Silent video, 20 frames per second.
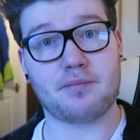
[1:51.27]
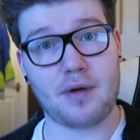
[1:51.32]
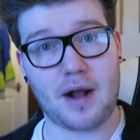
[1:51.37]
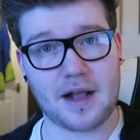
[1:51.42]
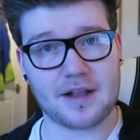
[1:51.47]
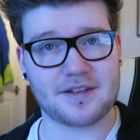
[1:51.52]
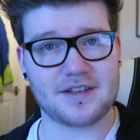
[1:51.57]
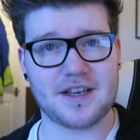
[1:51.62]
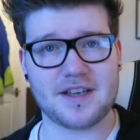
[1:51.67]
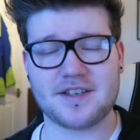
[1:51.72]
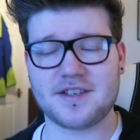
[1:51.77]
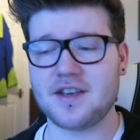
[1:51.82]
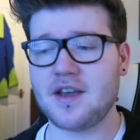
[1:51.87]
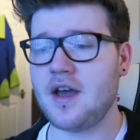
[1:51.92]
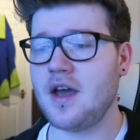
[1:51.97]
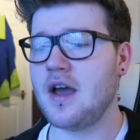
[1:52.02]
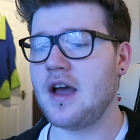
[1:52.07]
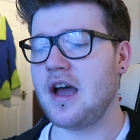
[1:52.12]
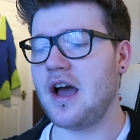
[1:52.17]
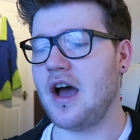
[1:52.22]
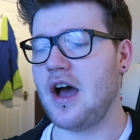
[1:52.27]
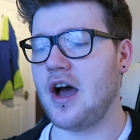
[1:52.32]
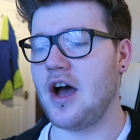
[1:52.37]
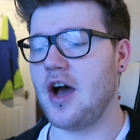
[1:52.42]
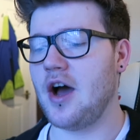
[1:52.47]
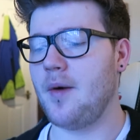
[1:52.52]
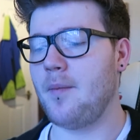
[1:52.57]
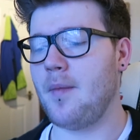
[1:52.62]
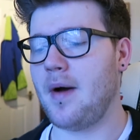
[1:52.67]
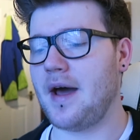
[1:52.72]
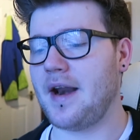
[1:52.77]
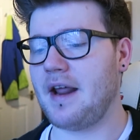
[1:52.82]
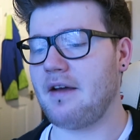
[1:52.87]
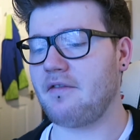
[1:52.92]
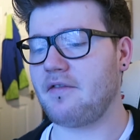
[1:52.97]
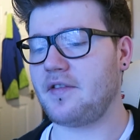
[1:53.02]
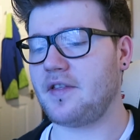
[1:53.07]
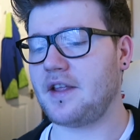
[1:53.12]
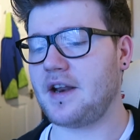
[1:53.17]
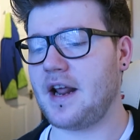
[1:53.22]
practice, and
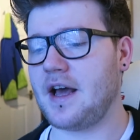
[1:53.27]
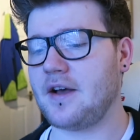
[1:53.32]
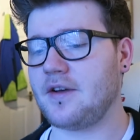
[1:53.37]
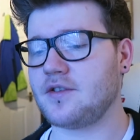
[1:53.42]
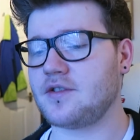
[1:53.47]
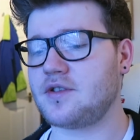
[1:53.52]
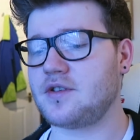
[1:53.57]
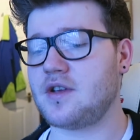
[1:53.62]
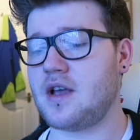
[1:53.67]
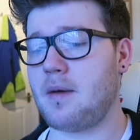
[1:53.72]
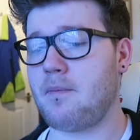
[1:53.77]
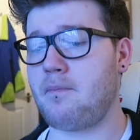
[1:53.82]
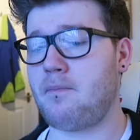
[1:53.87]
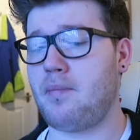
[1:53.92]
everything else.